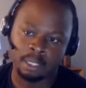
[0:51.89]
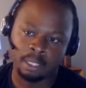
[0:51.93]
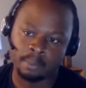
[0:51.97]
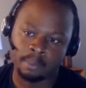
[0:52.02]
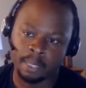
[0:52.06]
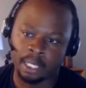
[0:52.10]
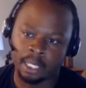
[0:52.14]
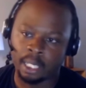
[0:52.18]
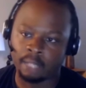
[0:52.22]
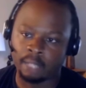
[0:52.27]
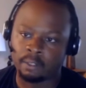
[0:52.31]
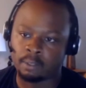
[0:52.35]
the
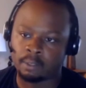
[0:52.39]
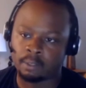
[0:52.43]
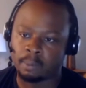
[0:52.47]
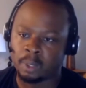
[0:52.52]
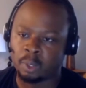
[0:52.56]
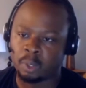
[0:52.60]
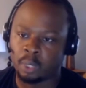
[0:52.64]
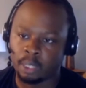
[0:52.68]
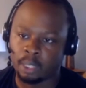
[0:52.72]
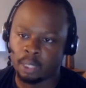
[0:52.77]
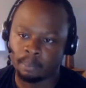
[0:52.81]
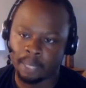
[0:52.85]
behavior
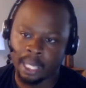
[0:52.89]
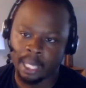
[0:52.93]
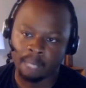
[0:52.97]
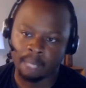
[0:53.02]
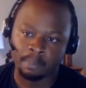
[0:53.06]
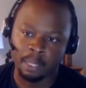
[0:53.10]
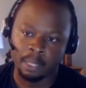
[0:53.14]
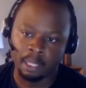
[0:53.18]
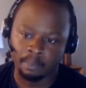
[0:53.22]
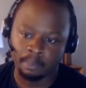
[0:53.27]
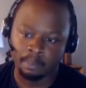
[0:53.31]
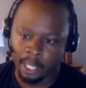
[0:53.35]
between Black
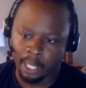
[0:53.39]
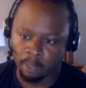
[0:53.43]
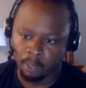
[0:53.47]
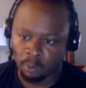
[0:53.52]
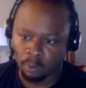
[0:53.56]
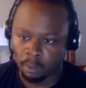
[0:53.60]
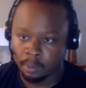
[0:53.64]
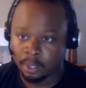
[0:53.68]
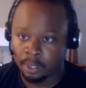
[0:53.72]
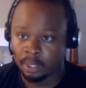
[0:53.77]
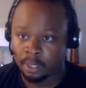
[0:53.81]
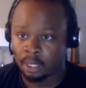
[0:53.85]
men and Black
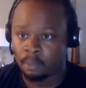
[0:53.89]
women,